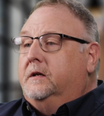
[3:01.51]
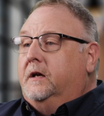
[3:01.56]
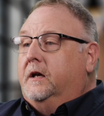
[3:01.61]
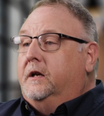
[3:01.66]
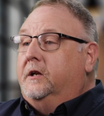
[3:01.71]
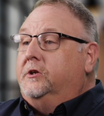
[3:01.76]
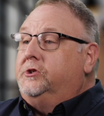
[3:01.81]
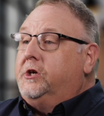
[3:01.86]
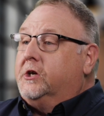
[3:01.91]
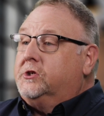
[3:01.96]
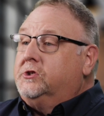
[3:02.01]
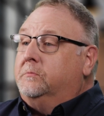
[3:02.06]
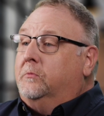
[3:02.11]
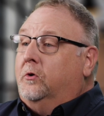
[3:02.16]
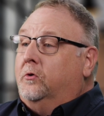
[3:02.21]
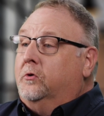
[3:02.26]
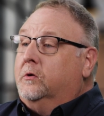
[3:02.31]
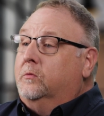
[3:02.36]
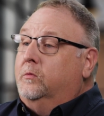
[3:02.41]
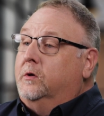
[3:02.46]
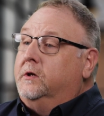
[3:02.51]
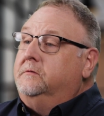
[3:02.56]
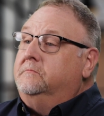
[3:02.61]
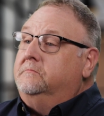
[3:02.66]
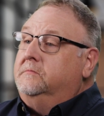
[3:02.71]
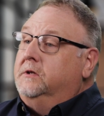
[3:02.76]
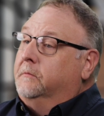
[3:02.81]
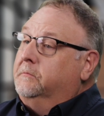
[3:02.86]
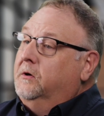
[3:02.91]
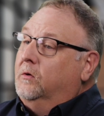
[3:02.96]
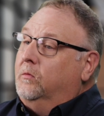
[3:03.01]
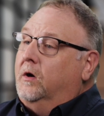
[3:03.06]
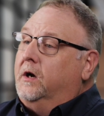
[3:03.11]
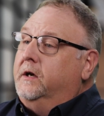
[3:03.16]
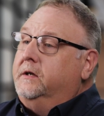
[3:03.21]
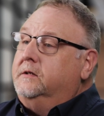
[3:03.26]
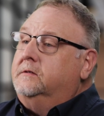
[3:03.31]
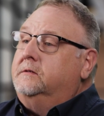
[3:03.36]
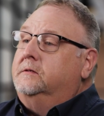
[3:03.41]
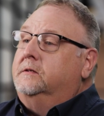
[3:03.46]
An injection molder would, number
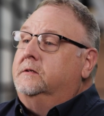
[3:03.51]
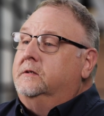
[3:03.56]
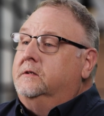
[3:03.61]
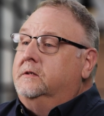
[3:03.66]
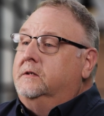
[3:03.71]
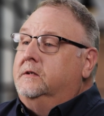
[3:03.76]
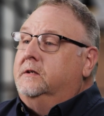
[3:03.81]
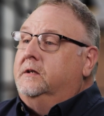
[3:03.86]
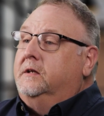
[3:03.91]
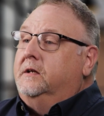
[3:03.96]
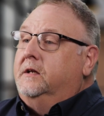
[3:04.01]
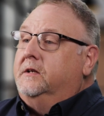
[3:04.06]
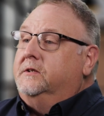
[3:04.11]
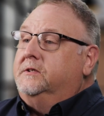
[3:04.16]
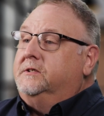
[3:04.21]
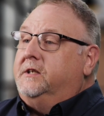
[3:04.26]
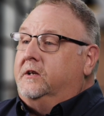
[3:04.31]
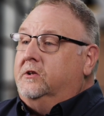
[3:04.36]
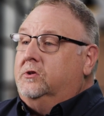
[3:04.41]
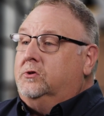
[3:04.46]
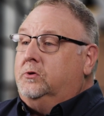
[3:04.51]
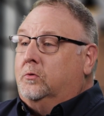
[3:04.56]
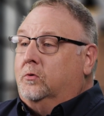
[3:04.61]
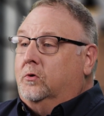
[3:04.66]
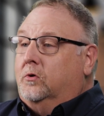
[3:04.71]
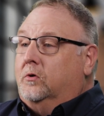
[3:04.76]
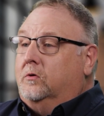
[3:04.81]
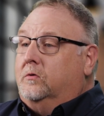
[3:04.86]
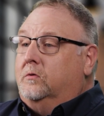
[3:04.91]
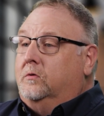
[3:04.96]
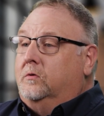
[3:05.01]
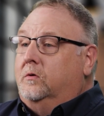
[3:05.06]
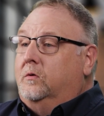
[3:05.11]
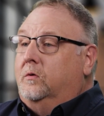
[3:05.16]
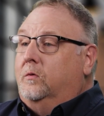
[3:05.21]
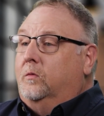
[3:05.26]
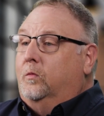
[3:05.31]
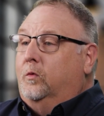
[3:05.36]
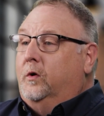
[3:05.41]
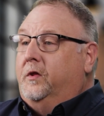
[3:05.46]
1, set a tool
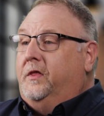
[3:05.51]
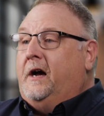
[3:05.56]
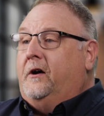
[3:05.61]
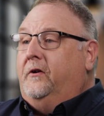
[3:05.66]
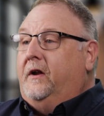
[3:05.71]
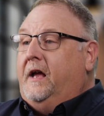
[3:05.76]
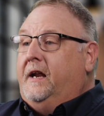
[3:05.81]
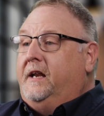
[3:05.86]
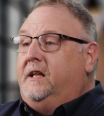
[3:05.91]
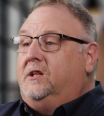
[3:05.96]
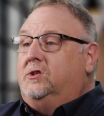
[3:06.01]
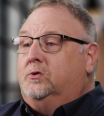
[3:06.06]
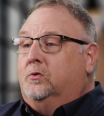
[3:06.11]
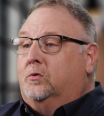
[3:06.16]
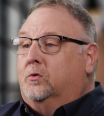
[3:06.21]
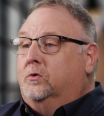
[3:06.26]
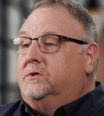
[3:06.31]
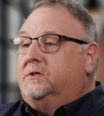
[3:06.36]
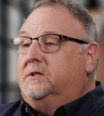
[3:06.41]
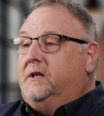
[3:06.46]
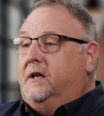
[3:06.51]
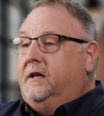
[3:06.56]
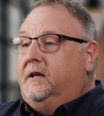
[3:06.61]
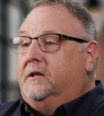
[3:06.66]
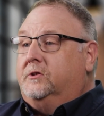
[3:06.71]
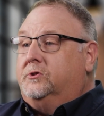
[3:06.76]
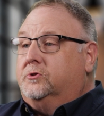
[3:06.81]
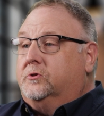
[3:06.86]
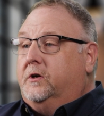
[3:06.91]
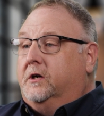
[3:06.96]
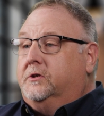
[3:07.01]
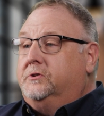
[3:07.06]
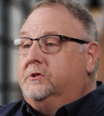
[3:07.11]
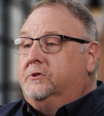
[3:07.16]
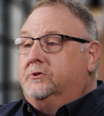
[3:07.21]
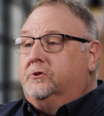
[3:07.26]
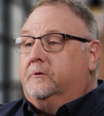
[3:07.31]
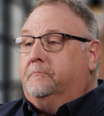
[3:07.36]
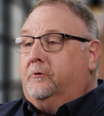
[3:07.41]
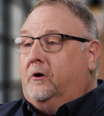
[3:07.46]
without any tool setting
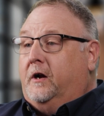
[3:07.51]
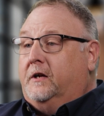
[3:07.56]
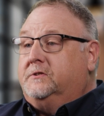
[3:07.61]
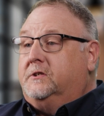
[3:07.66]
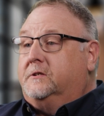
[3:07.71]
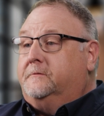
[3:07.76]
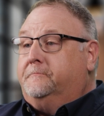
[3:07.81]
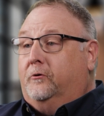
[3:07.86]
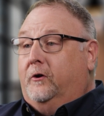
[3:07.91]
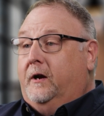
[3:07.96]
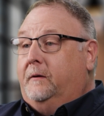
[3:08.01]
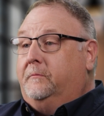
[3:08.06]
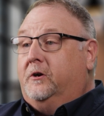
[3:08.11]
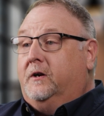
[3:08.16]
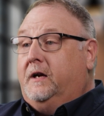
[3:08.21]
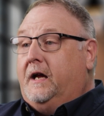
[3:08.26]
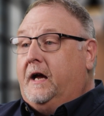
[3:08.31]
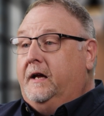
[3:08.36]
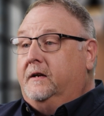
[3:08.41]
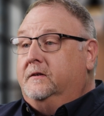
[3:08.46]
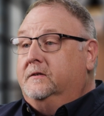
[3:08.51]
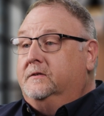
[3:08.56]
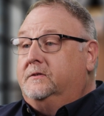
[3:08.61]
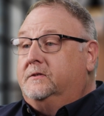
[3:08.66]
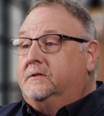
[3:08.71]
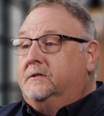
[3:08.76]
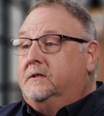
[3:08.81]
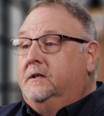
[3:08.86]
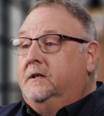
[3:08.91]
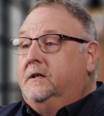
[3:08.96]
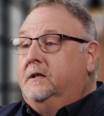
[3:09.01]
instructions or process parameter guidance,